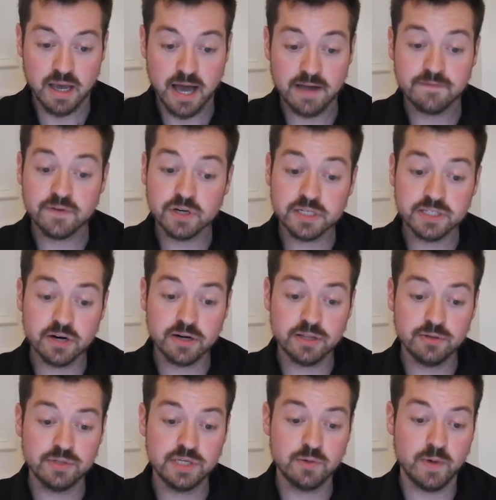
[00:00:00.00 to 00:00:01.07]
I first started
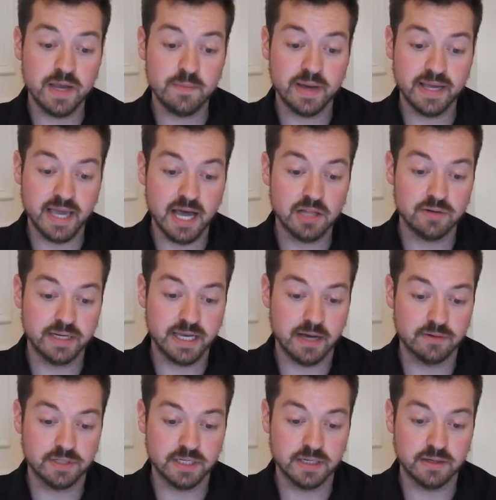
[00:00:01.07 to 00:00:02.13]
losing weight by calorie
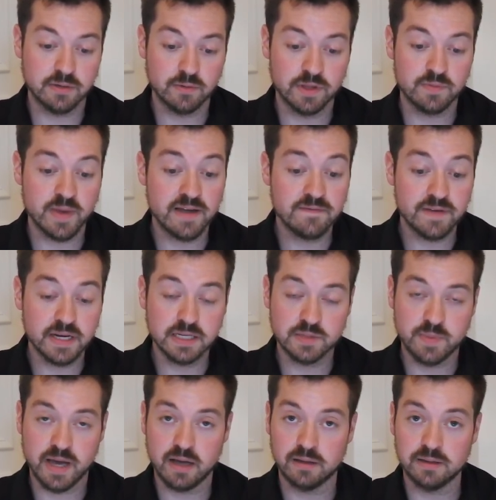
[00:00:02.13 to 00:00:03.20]
counting with
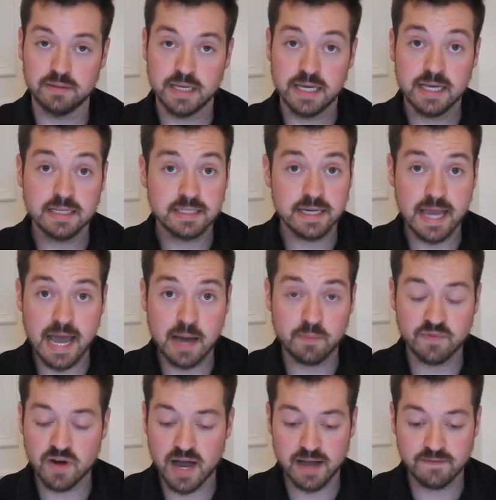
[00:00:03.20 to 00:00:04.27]
MyFitnessPal. It's an app
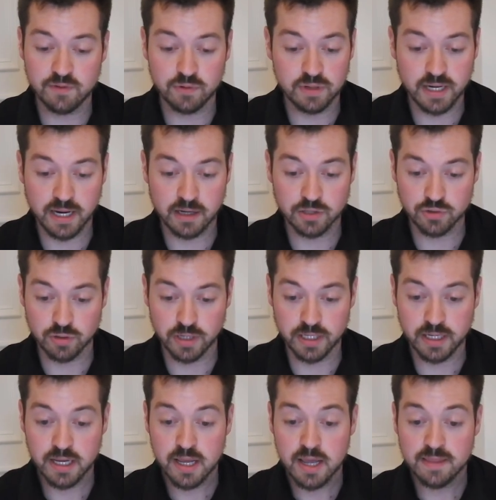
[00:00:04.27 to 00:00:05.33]
for iPhone and
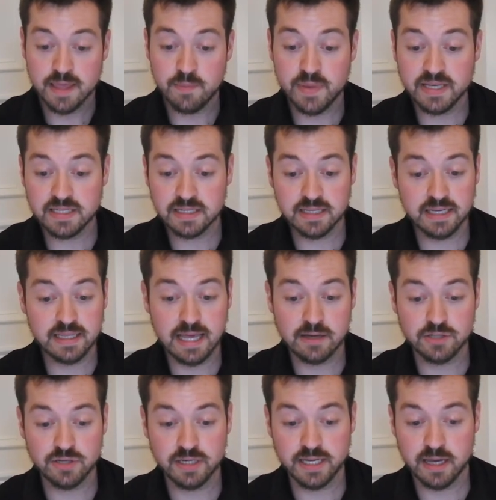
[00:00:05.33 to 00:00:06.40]
Android that basically
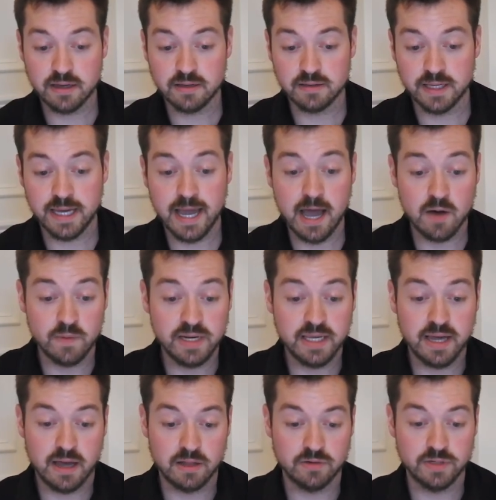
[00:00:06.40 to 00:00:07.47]
allows you to calculate how many
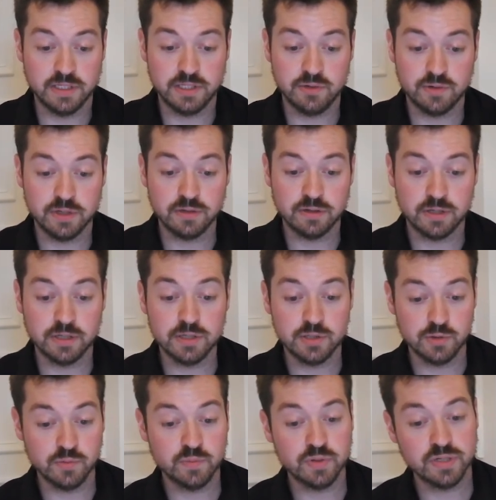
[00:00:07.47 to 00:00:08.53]
calories you can
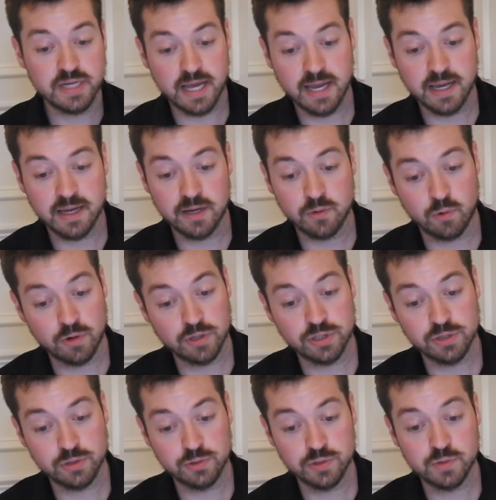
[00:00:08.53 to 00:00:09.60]
consume per day in order to
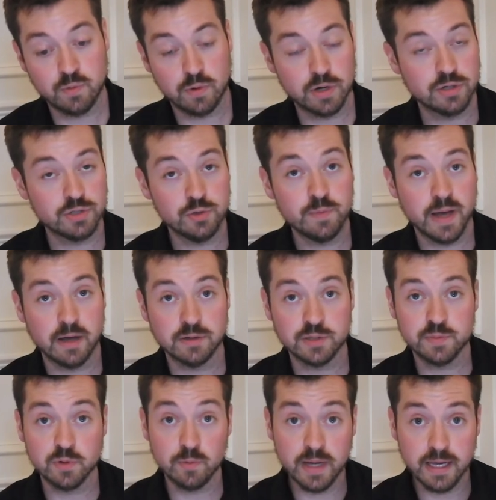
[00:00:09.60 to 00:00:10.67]
lose 1 or 2 pounds
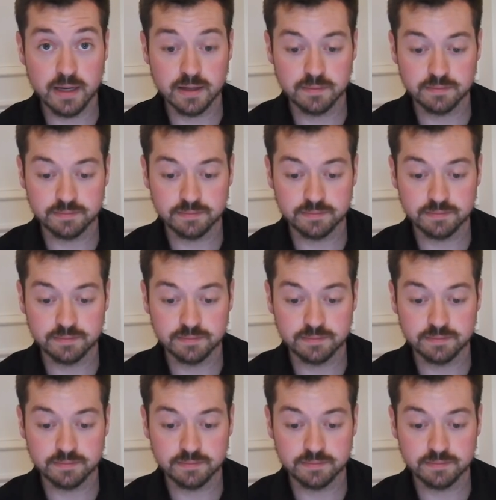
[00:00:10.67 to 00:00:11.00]
per week.